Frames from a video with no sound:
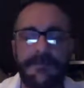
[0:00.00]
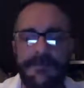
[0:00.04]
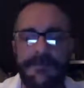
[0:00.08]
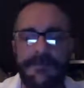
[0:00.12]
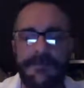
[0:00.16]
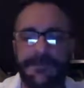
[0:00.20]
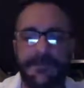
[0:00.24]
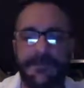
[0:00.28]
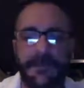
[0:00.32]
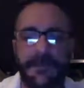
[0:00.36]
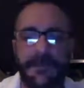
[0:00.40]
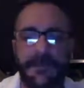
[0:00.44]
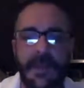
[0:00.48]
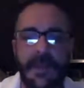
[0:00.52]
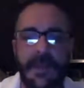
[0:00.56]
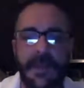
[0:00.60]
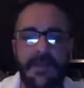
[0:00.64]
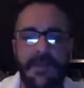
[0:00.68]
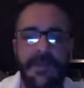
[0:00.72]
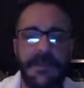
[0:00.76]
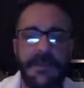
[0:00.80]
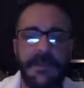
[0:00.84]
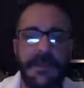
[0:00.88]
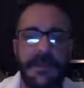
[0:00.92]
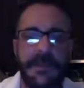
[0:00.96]
It's a deep
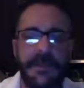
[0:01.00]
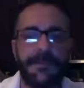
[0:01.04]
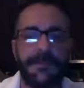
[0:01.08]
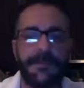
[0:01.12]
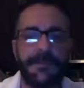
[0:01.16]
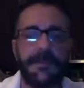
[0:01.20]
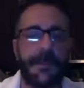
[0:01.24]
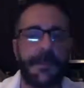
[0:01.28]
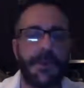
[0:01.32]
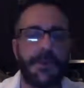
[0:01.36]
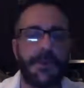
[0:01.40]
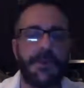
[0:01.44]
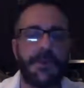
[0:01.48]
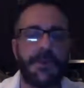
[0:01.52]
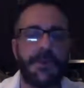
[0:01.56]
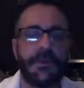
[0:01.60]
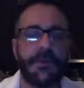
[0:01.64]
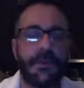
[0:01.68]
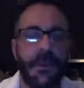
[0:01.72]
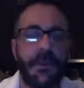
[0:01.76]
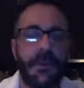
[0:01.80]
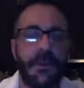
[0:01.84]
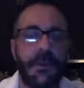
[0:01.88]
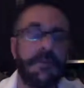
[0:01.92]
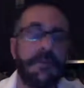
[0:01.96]
spiritual crisis
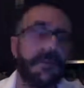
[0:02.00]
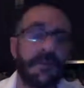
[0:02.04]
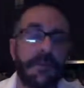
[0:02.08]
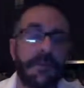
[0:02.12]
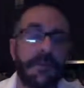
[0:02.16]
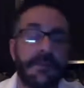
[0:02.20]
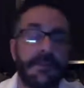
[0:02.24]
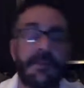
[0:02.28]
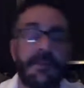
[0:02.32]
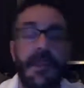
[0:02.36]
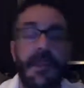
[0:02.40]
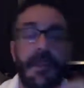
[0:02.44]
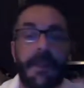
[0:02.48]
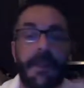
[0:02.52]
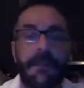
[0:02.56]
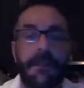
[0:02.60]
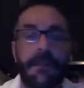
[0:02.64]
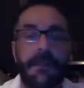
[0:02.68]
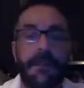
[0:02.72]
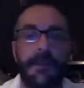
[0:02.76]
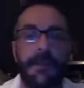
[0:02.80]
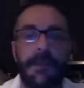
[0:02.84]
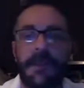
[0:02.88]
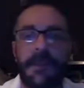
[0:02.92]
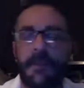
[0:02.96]
that's happening, and
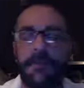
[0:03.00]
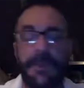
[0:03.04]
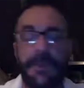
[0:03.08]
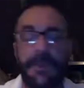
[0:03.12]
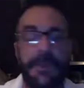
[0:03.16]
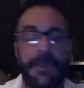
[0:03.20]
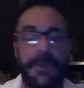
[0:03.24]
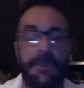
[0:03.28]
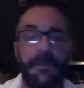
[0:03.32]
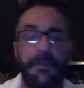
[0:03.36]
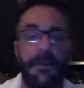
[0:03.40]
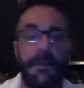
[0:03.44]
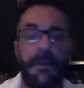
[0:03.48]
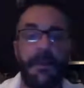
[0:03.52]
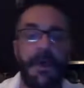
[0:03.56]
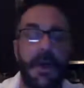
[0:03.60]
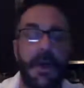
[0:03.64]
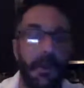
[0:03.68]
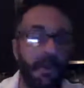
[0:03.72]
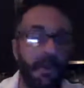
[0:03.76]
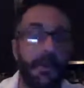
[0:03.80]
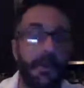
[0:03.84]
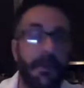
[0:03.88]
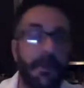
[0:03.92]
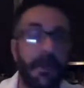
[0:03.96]
people are breaking
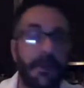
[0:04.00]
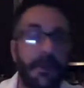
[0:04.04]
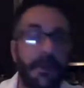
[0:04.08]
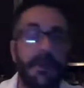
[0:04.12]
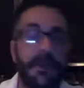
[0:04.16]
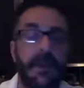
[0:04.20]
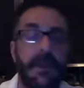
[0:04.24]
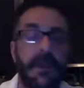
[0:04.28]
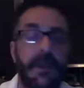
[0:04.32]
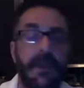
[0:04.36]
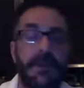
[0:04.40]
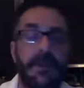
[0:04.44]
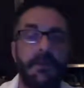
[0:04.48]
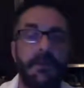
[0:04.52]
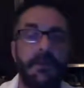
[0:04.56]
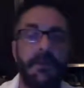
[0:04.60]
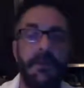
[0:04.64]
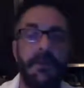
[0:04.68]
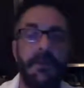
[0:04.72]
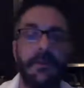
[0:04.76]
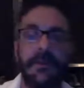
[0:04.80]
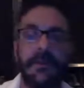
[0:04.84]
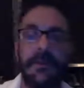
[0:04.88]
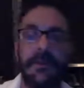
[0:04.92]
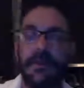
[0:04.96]
down.
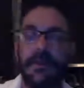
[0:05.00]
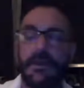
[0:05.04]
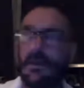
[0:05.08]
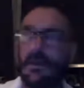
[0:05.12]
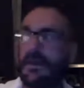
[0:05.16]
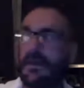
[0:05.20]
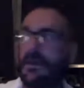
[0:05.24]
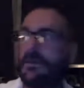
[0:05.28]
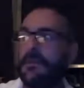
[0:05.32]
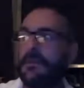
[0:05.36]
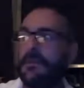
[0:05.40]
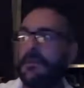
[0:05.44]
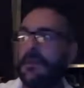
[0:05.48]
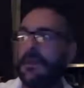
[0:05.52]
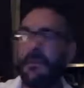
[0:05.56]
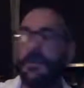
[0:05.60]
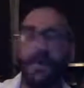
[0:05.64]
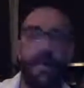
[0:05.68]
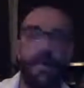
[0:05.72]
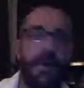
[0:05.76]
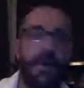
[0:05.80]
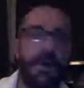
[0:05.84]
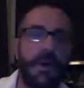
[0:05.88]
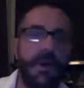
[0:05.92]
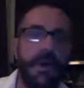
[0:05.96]
People
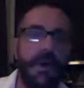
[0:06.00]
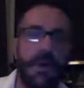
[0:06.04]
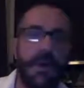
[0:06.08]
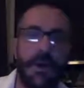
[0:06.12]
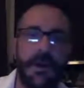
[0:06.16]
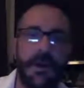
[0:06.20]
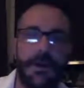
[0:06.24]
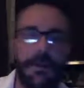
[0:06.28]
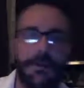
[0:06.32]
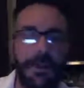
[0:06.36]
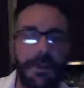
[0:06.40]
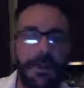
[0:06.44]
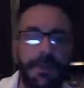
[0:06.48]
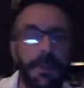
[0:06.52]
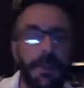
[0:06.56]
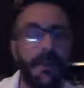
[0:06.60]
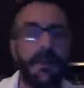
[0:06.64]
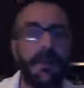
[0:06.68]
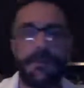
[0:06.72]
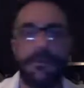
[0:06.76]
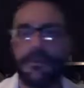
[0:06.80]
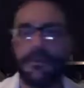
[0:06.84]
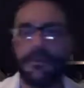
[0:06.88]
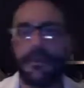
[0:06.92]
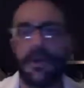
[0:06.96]
are picking up
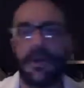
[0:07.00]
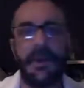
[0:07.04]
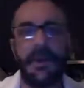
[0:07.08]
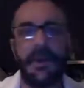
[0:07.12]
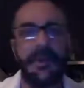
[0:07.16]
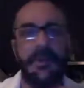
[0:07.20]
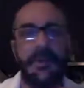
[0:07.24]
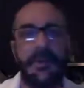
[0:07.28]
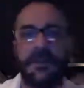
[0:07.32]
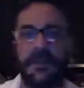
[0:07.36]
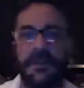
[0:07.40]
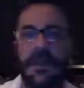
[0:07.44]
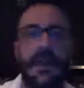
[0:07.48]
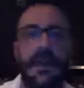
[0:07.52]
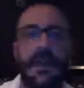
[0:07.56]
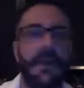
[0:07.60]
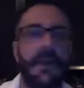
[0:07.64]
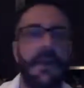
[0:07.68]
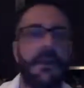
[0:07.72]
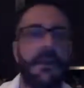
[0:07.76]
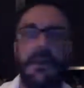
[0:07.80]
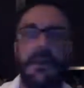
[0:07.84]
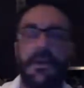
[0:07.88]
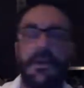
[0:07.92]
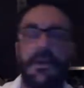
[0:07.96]
drugs,
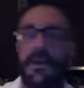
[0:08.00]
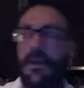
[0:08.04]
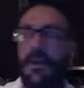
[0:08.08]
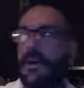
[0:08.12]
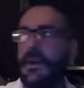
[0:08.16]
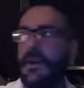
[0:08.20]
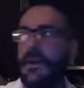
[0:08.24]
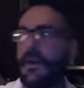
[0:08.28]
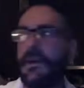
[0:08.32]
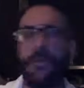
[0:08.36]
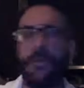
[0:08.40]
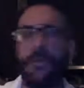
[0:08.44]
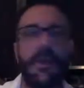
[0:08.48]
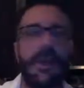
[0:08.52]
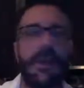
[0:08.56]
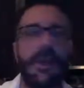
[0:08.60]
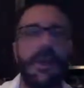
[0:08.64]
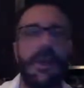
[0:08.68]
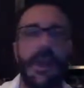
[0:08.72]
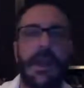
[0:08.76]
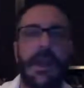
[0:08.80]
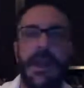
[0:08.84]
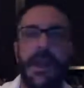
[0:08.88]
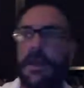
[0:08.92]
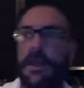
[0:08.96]
alcohol, rehab,
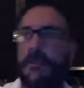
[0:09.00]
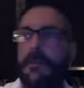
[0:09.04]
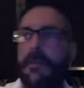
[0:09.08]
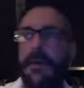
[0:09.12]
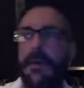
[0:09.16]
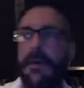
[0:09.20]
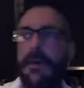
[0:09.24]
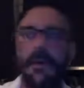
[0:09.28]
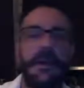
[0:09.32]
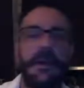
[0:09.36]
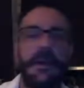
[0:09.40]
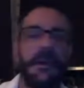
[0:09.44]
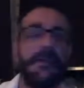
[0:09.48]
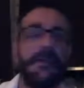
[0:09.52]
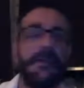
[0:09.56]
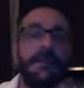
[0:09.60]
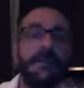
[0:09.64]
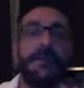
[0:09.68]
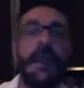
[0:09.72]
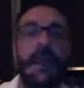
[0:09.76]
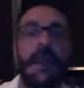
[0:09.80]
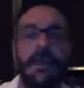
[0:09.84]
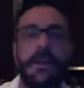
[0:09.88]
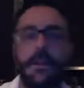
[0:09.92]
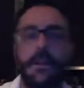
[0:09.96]
psych
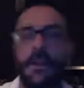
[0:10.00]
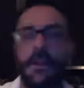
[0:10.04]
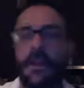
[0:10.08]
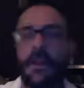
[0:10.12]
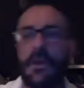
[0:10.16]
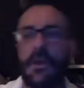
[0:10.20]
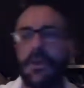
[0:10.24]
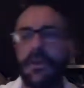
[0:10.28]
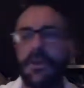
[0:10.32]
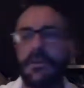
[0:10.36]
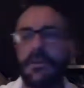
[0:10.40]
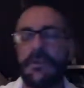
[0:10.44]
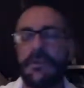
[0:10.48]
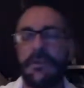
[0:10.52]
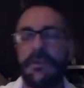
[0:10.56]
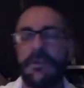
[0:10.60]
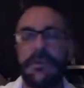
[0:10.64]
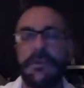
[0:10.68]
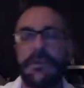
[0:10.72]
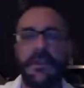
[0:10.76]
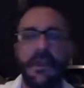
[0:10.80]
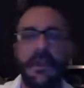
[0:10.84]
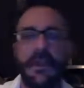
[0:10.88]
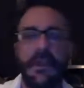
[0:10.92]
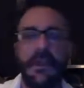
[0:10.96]
wards,
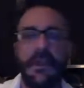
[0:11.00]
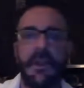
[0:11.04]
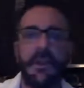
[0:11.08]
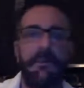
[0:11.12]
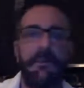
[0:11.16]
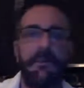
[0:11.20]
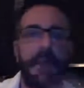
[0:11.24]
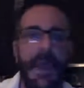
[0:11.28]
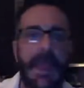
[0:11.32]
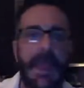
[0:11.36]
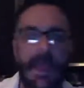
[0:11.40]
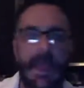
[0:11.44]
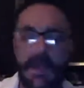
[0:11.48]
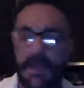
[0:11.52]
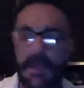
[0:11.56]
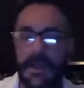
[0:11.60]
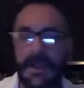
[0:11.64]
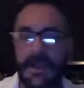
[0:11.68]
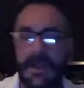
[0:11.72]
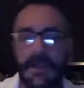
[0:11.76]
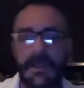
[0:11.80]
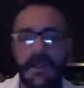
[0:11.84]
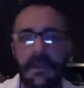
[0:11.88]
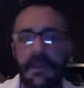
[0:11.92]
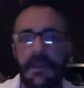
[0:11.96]
panic.
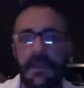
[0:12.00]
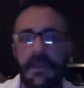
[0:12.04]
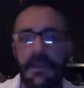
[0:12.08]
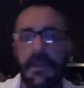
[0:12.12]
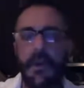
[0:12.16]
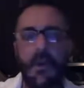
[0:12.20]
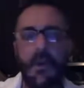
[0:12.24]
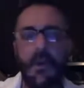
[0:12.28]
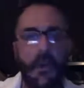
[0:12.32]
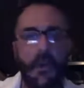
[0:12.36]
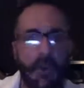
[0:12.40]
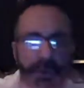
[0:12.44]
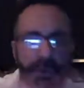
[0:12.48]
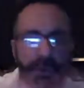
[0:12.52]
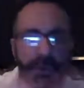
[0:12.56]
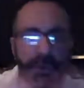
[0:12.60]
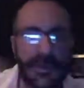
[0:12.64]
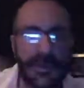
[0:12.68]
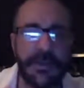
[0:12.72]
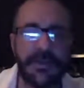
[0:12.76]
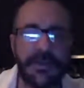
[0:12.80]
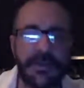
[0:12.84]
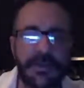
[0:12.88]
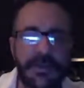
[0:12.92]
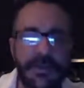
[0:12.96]
Old energies
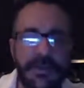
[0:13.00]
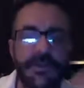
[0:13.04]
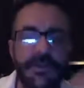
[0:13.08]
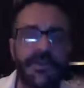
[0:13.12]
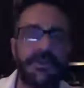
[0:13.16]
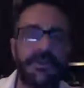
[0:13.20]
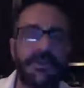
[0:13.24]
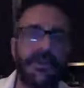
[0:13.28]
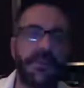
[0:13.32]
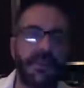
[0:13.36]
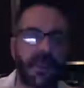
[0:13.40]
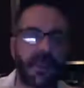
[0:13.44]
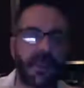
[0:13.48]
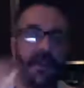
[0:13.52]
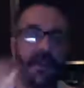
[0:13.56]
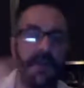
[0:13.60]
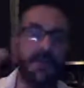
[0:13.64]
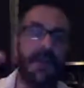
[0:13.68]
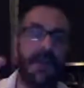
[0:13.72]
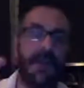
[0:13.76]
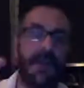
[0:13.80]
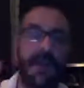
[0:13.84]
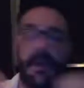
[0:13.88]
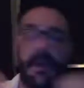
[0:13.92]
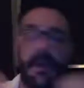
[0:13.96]
are coming up
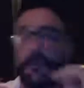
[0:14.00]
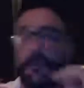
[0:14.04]
to be